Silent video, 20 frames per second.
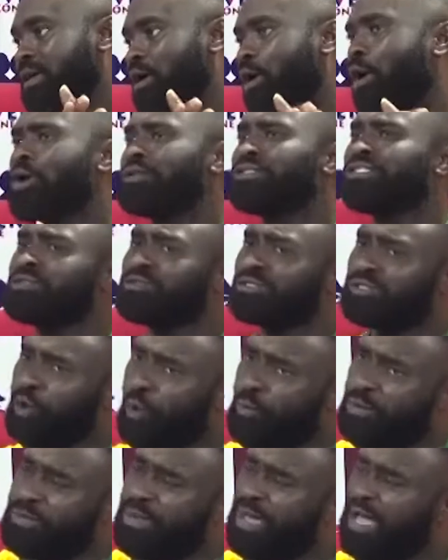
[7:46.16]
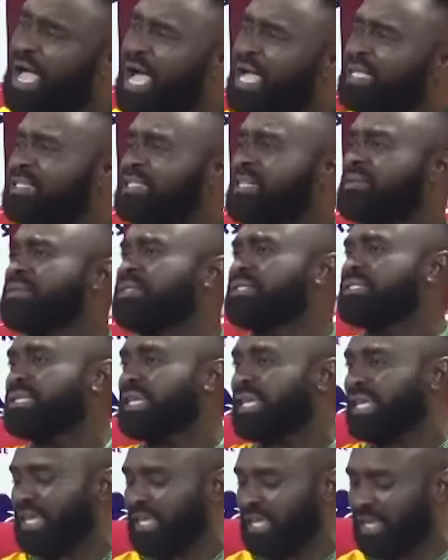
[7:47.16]
Until so be the catcher, I may
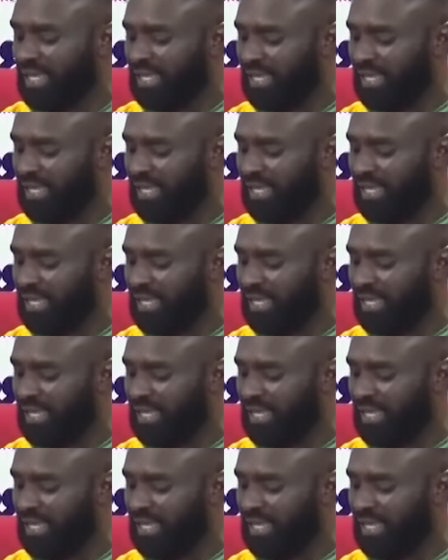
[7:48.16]
say,